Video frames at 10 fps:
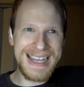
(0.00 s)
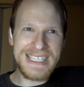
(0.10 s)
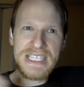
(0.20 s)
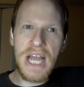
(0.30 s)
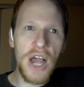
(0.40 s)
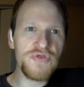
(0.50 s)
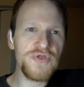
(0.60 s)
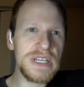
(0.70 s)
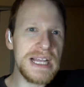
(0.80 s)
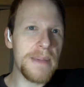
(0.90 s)
it's
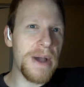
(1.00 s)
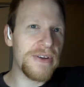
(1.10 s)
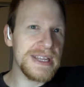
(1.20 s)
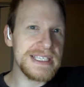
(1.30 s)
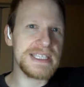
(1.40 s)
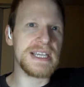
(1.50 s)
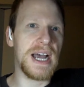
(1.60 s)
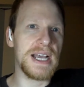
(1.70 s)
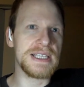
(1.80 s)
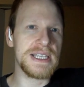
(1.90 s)
not really about the
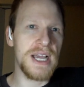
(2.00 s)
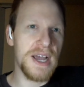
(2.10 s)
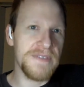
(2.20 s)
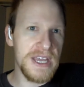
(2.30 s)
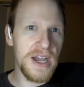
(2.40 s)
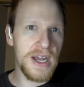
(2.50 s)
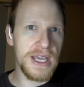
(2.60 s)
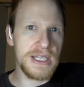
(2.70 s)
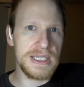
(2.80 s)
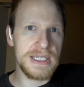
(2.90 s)
size of the
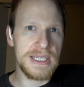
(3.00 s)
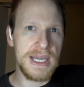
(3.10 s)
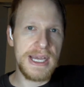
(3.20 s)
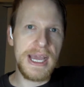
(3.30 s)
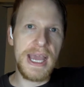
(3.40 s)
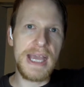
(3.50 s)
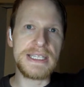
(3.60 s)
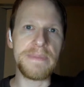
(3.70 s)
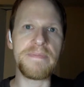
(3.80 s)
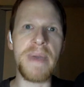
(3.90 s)
audience.
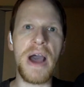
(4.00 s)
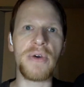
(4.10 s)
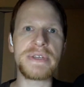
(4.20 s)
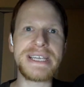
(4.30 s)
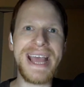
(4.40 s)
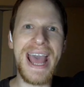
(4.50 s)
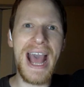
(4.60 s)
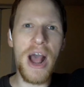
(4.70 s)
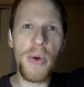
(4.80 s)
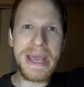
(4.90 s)
It's about
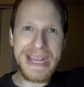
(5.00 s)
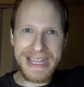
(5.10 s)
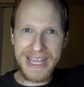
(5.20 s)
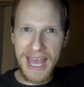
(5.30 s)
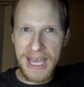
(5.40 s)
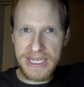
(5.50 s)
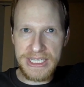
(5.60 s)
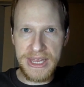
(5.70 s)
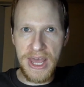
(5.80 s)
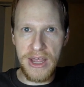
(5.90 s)
how
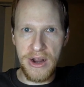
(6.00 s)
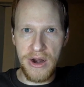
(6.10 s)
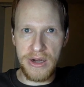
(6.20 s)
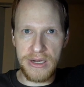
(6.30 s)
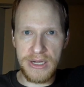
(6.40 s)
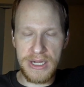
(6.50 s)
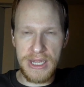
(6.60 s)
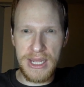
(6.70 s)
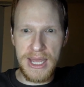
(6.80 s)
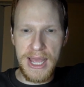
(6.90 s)
engaged they are
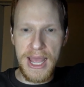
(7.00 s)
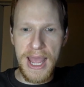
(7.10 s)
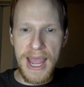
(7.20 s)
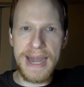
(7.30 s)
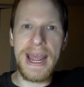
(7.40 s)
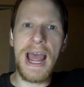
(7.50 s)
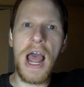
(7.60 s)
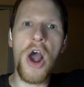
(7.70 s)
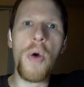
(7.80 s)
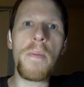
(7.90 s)
and
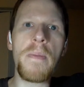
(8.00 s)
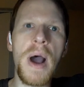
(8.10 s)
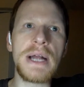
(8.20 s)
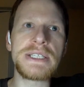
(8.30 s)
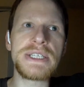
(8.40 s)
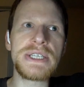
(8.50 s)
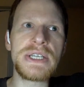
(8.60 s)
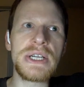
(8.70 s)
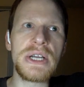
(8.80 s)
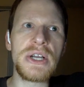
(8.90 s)
how
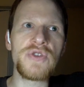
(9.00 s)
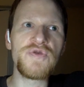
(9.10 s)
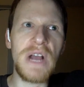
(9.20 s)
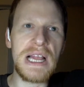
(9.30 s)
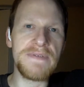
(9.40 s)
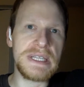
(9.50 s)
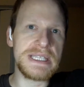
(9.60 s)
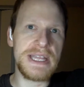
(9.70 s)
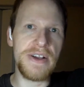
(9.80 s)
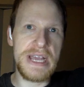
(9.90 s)
much
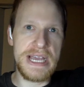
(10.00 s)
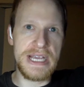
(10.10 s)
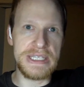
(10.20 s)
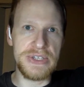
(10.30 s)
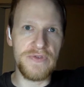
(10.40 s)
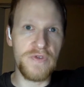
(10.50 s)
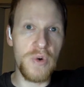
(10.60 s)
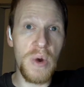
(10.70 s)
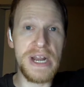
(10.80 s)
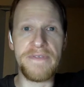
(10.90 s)
relevance there is
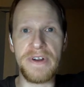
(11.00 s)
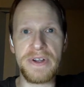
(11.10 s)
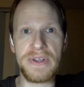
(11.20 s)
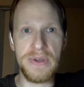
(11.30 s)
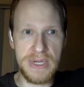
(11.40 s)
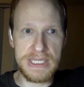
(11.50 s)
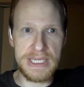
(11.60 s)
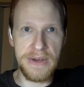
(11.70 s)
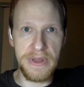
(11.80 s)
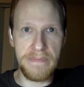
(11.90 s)
for whatever you could
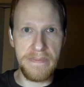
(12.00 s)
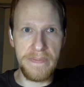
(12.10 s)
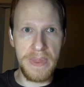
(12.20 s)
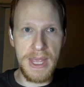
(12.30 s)
sell them.